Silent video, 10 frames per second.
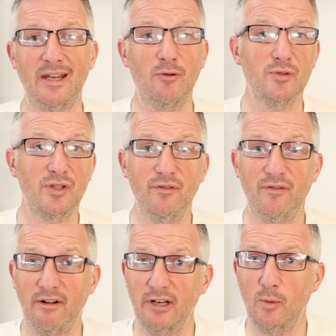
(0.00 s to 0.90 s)
They're also
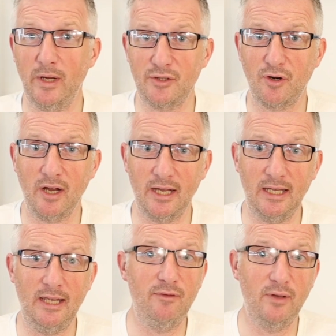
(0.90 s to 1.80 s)
very quick
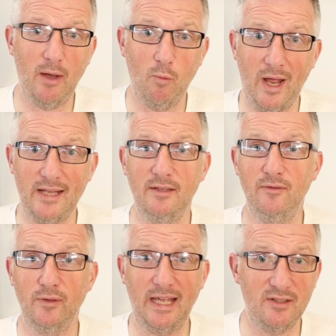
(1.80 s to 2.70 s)
drying. If you get wet,
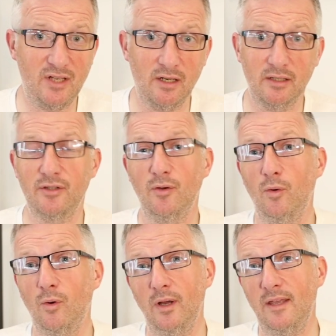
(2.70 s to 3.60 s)
if you get dunked,
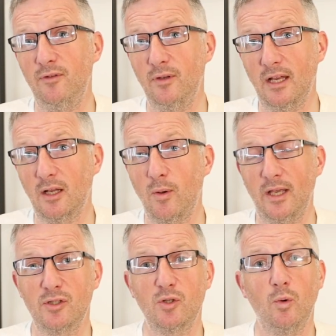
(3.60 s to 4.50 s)
or if you get a
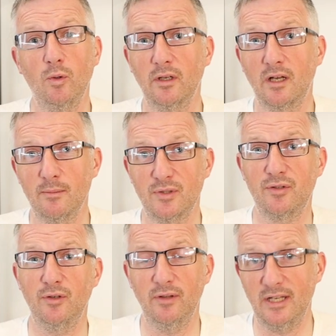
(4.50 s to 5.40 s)
quick squall that comes
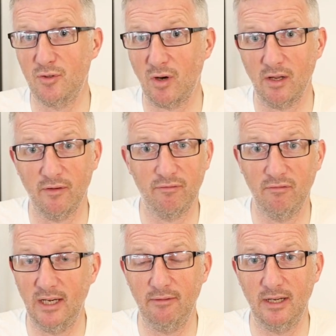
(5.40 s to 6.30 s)
through, they dry off
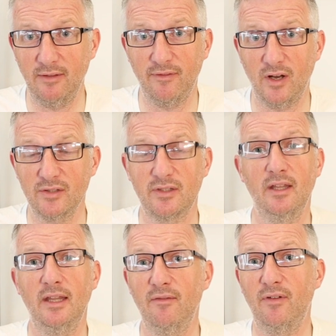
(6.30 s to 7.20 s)
really, really fast
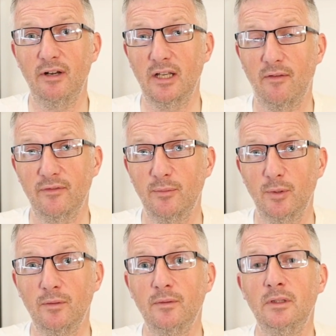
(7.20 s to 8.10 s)
and they're very comfortable.